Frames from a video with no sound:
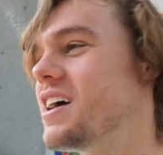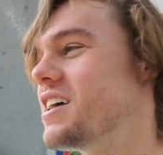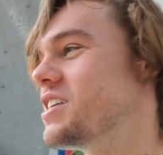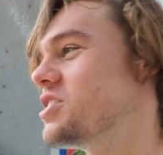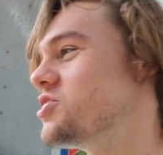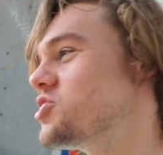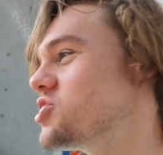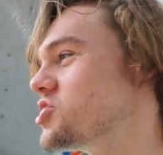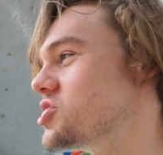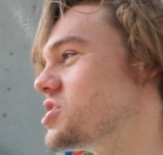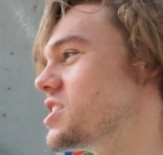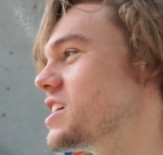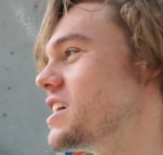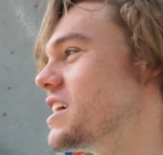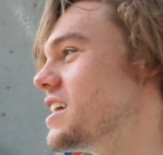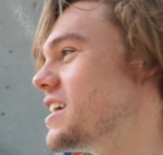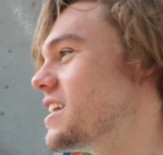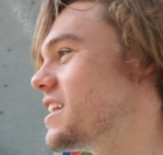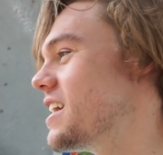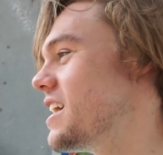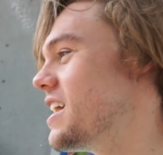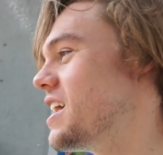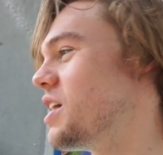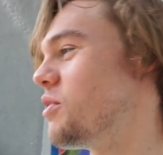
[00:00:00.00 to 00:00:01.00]
You just
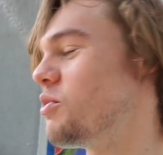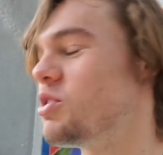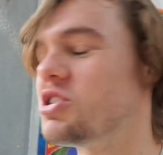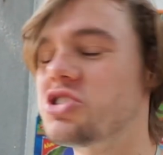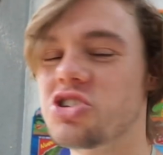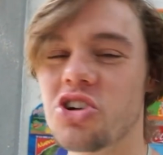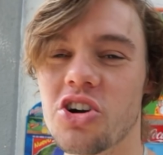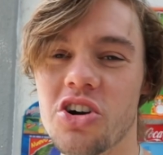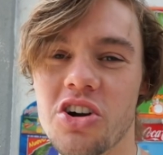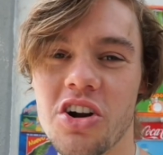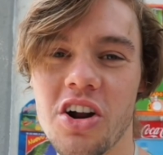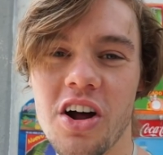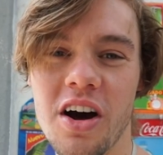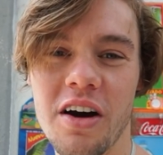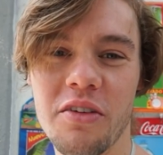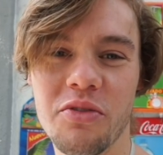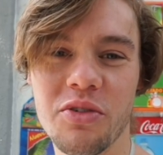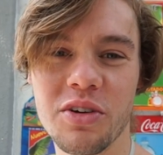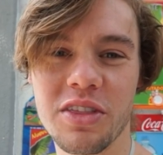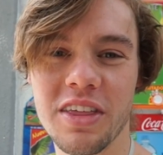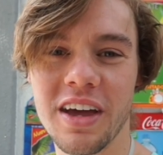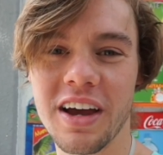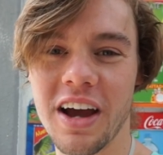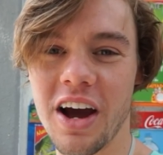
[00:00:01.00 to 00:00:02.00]
need, we started off
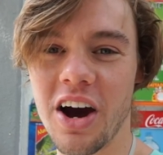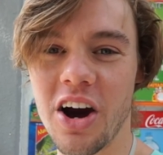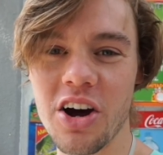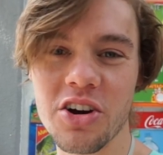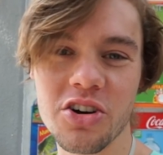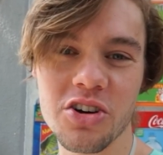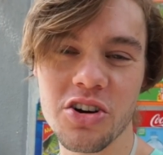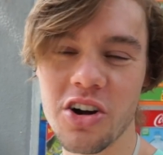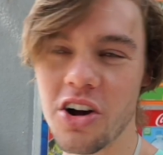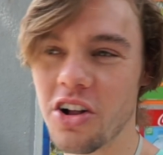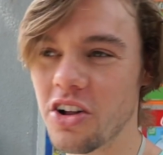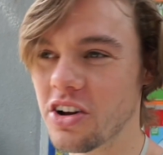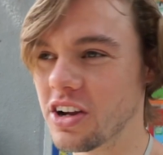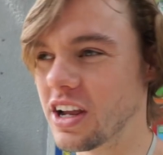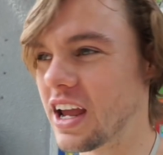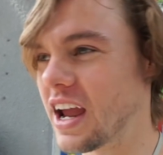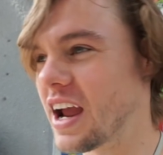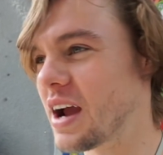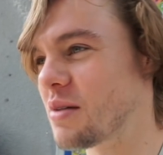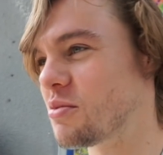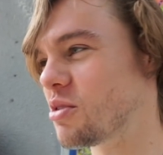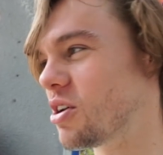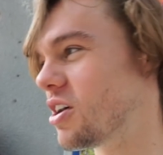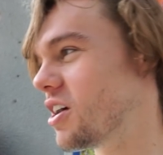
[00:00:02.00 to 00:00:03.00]
with like a $100
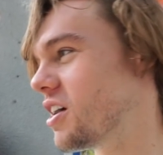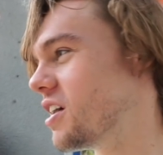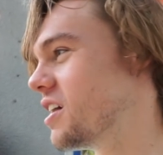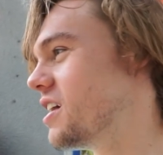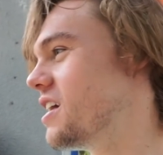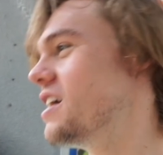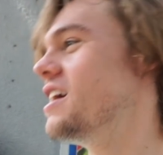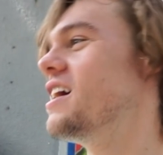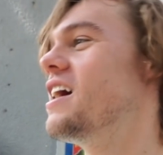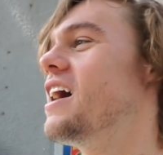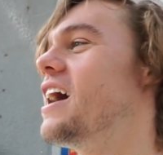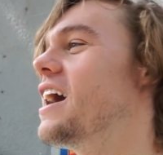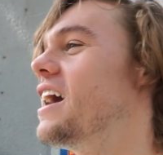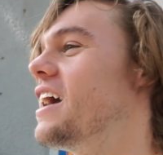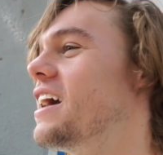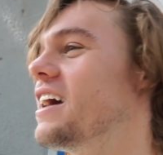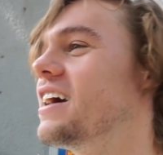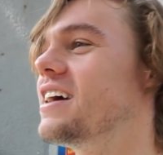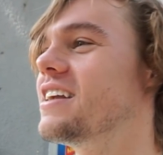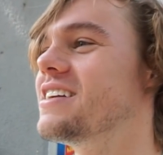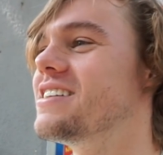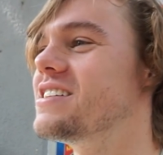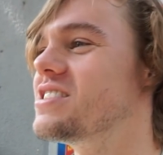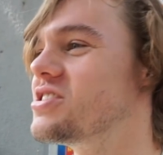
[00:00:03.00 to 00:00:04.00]
camera
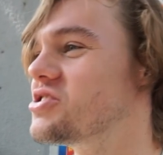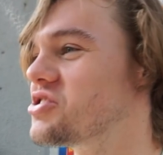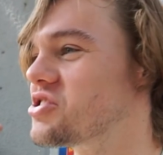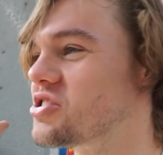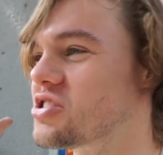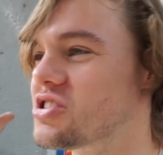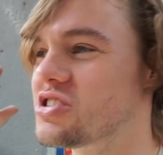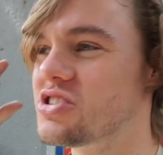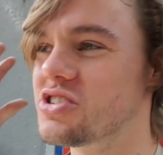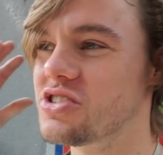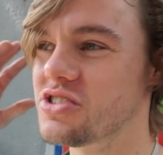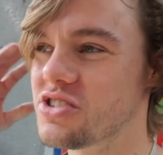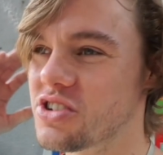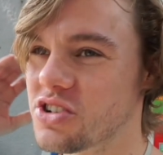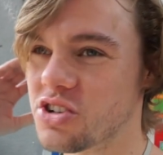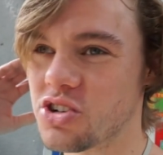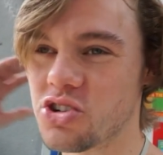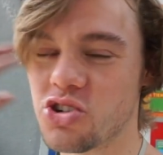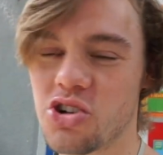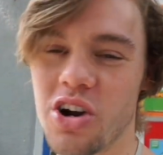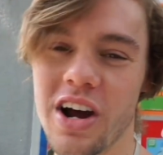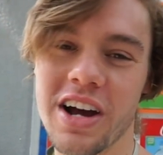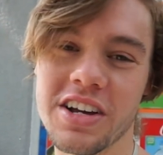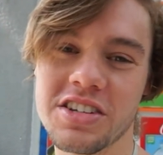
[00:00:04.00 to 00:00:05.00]
and just
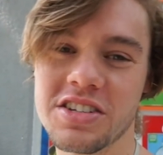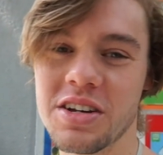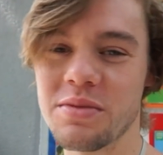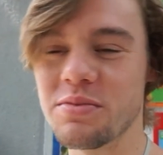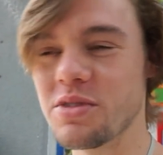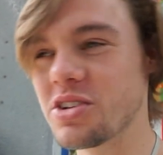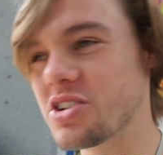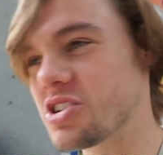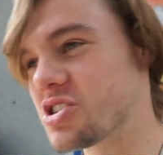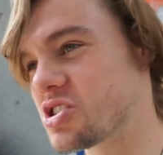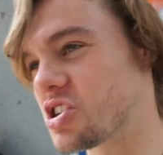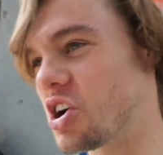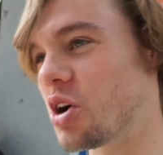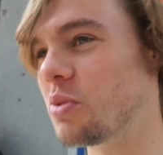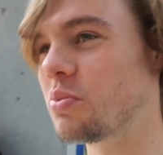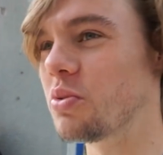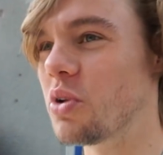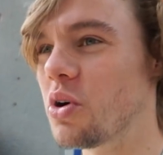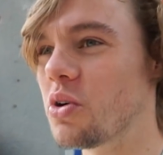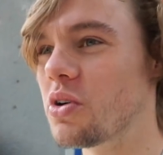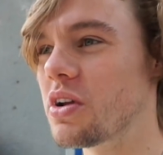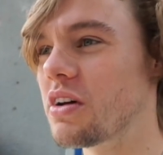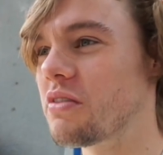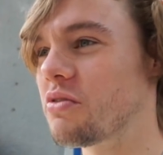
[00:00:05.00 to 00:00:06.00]
try something, just
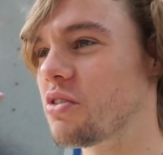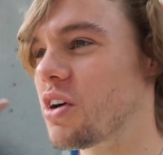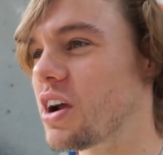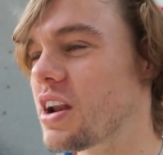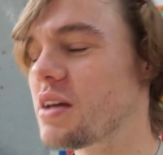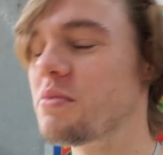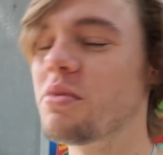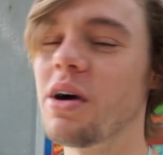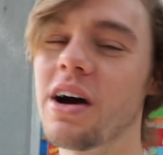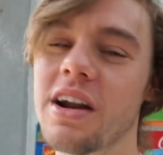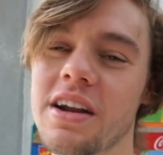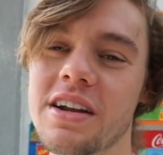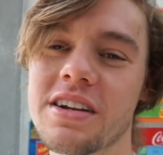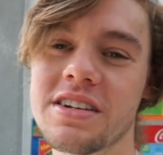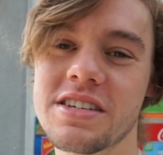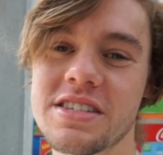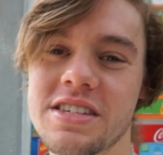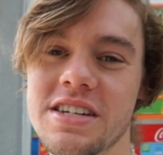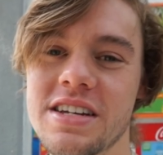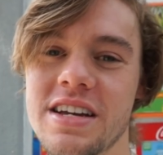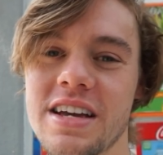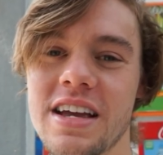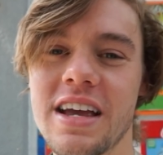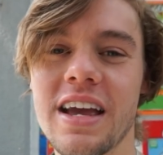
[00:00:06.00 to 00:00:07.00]
upload it for anybody to
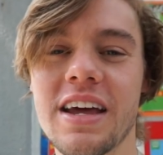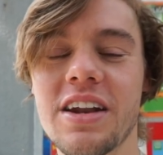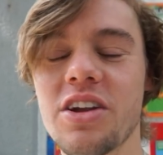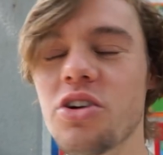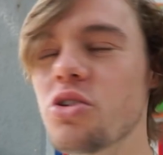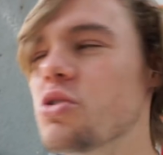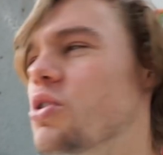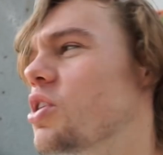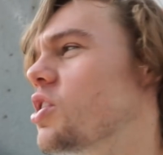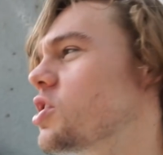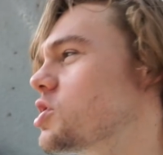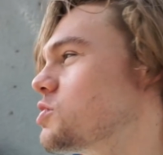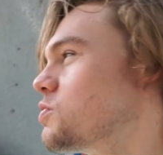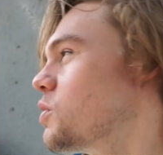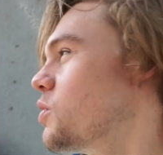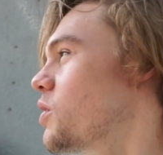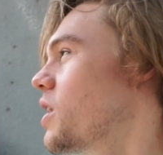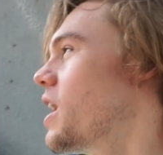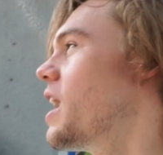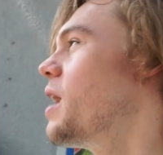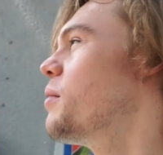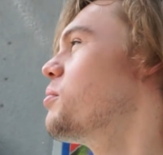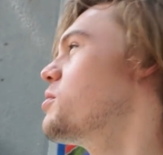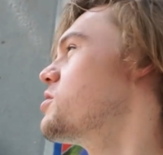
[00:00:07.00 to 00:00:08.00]
see, and who knows what will
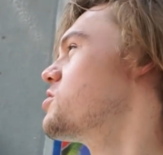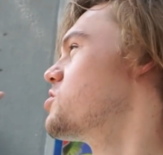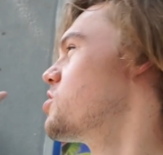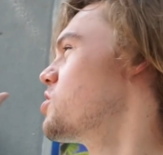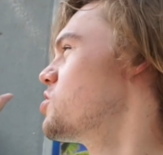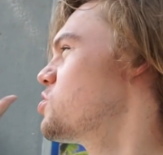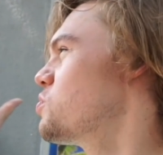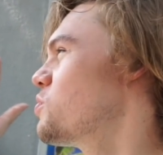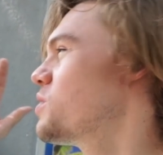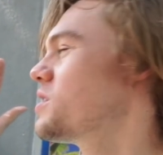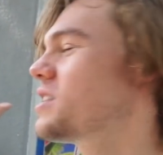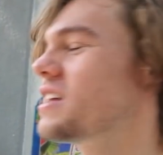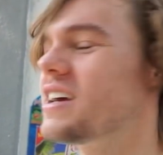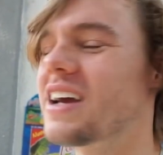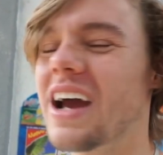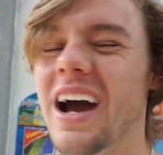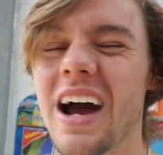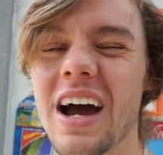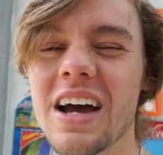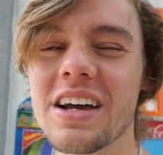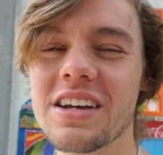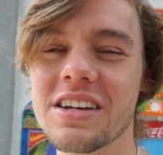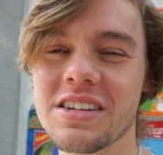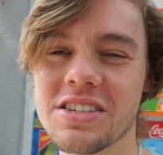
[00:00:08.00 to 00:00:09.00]
happen. So it's one thing
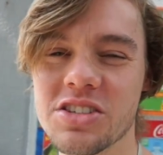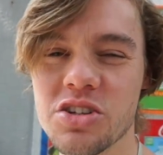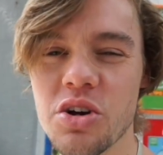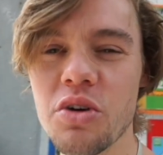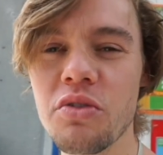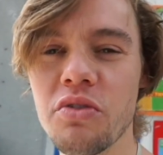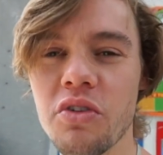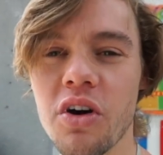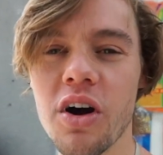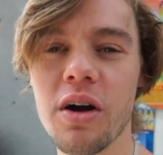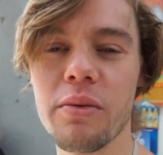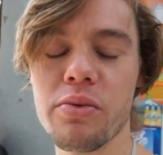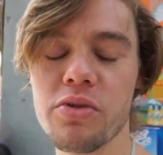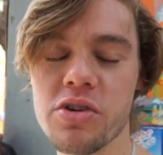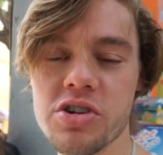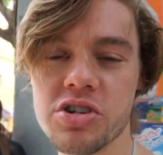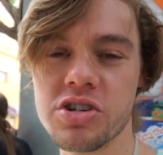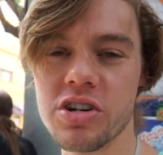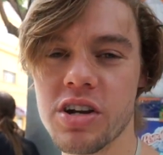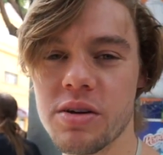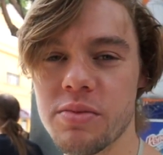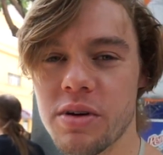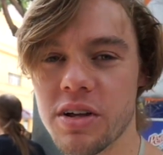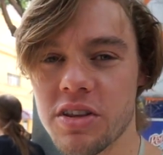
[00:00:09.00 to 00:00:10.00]
I so far
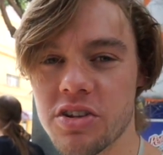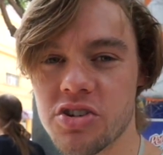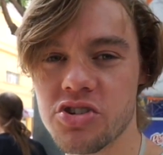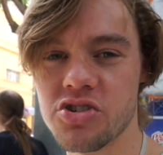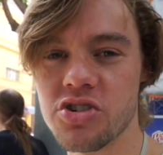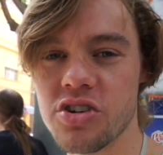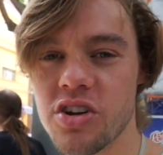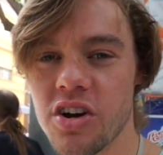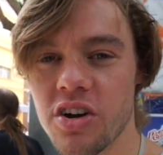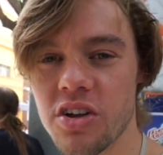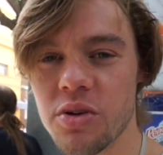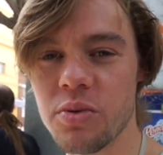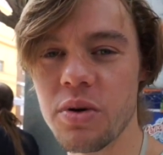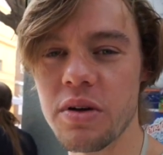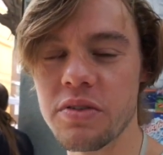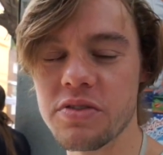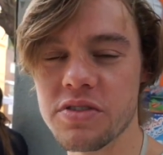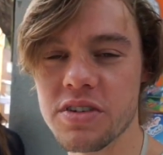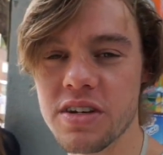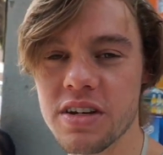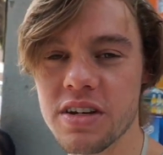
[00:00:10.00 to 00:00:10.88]
appreciate about the street art we've